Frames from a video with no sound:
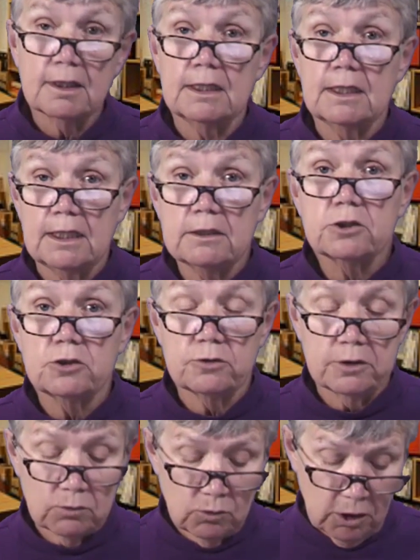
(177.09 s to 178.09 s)
they need to
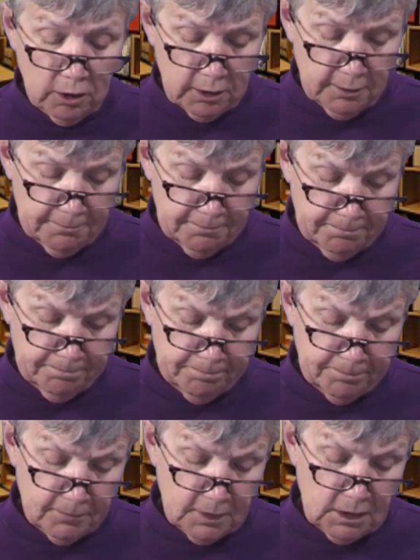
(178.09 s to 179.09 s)
do their work.
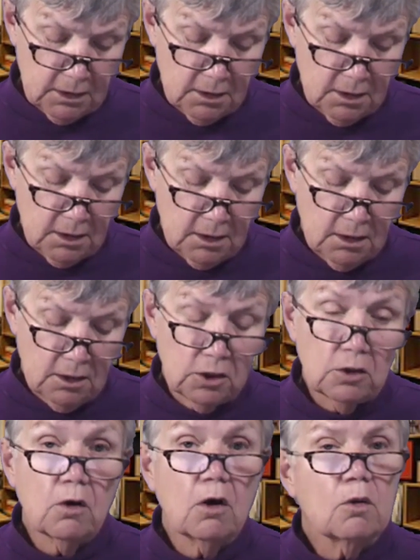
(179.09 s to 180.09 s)

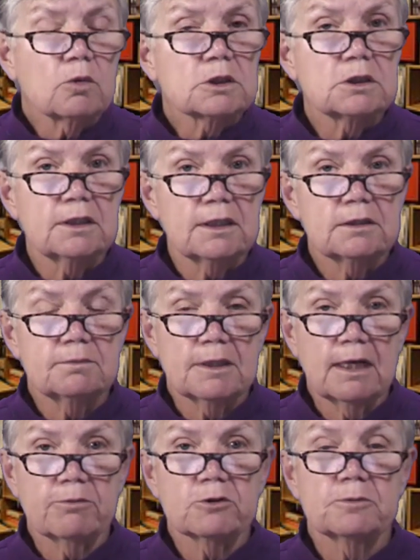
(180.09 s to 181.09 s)
You always need to
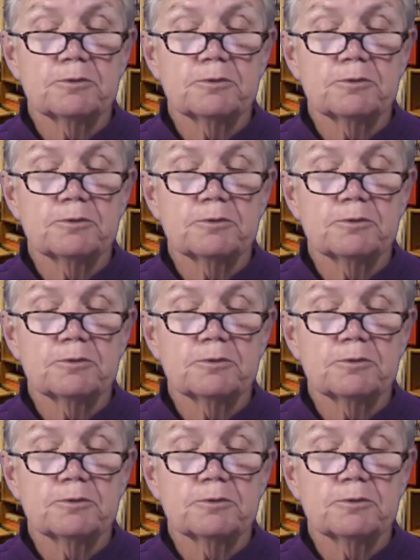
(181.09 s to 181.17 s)
be able to